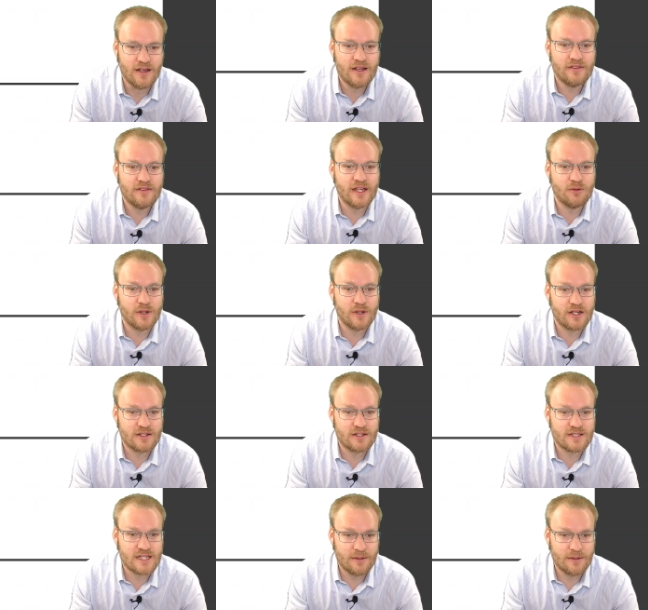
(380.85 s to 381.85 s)
then we could
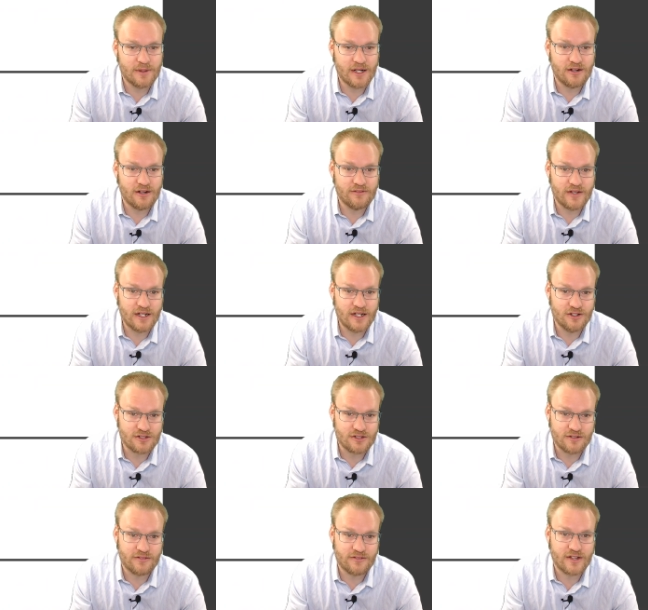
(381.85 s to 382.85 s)
sub in our values
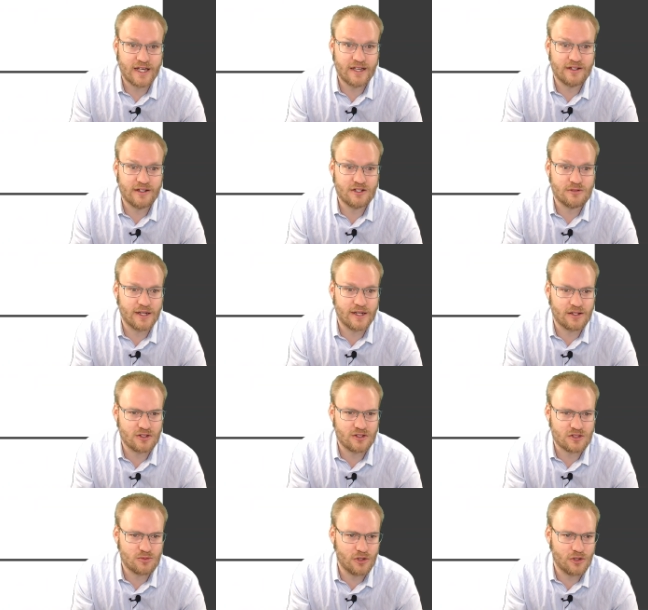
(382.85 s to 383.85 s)
of k to make
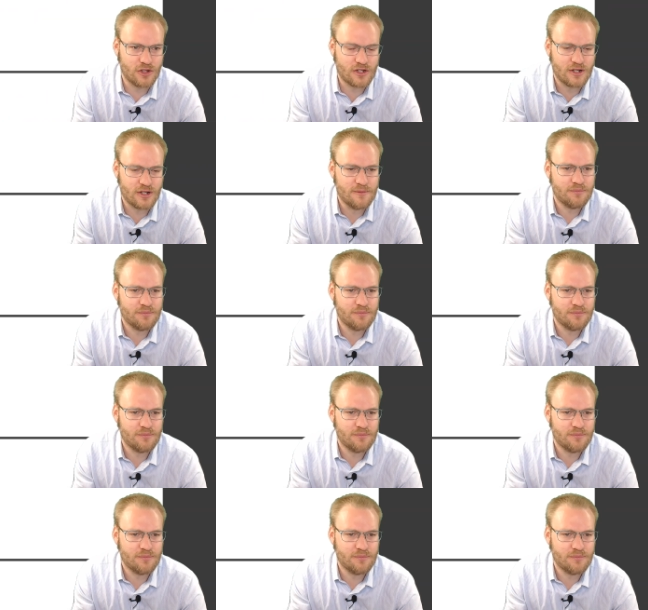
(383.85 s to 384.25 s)
this work,